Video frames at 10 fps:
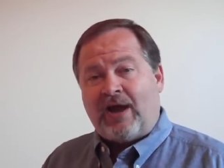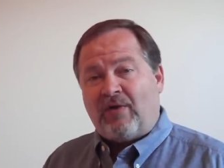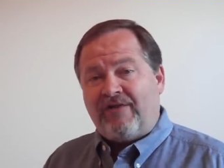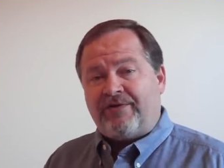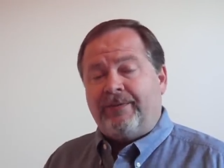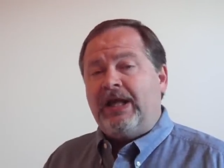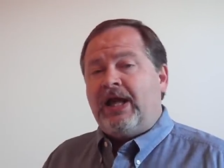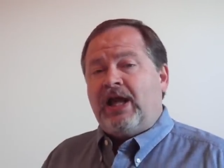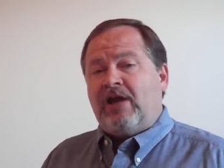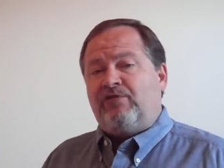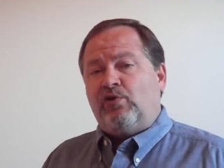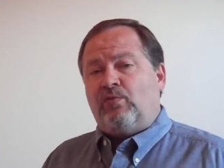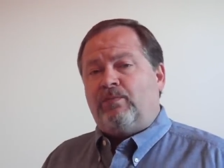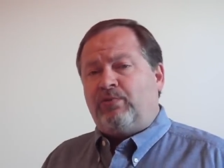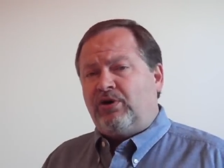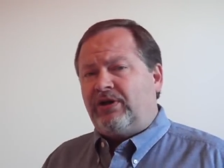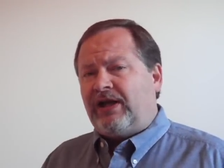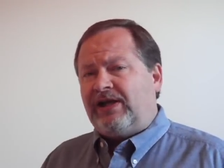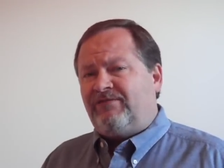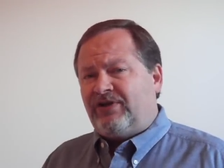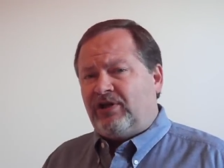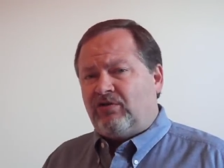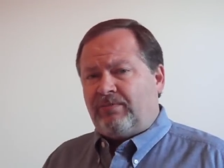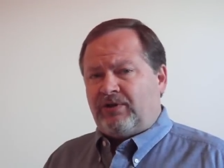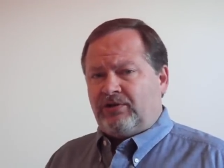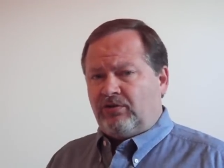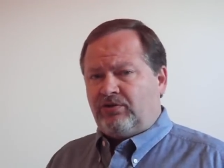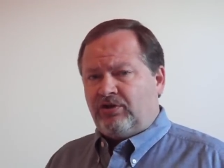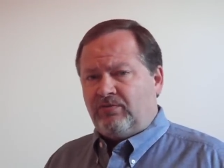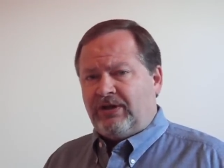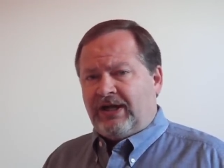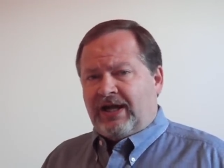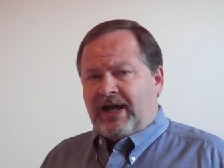However, if you put a video up on YouTube